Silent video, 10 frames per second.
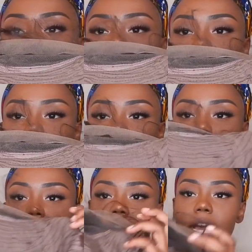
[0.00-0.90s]
they got the
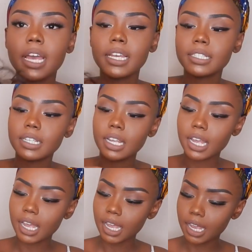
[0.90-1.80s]
two sides
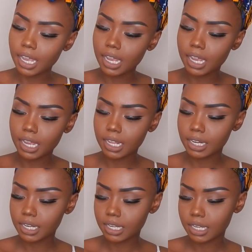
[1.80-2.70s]

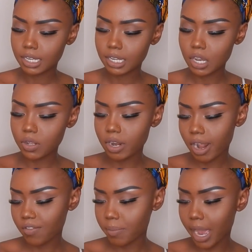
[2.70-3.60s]
and oh, they
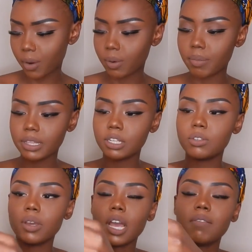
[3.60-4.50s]
don't have a back one, but they
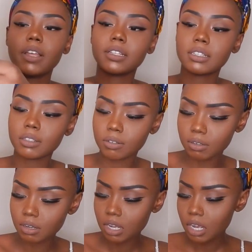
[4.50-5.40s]
do have like the
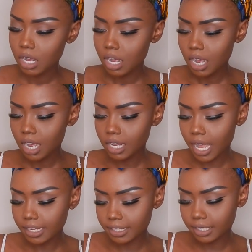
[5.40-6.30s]
little
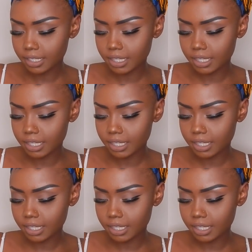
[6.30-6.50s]
elastic